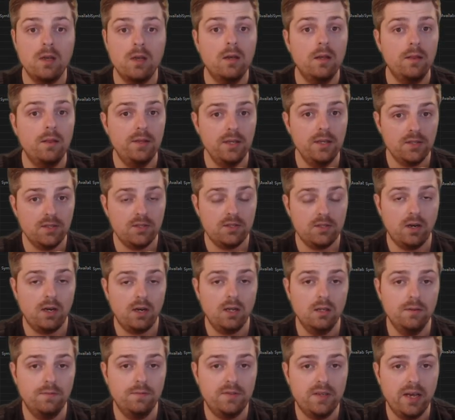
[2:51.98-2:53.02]
This
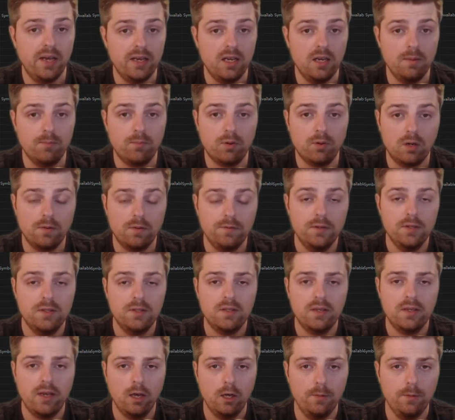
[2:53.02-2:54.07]
style of taking
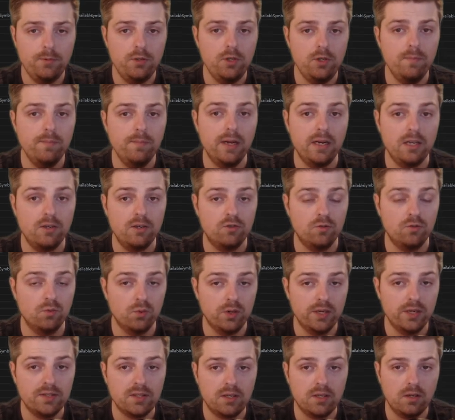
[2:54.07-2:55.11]
profits helps you manage
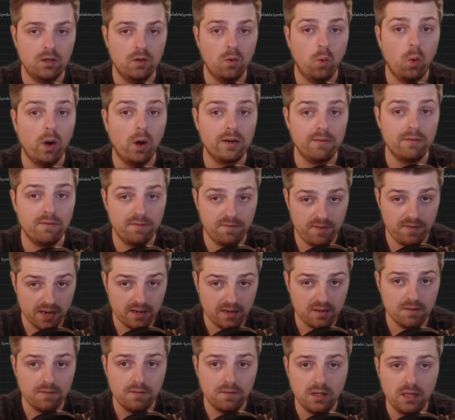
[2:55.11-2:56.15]
risk quite
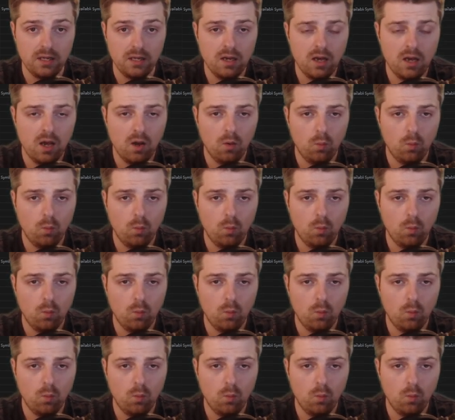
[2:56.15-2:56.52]
effectively,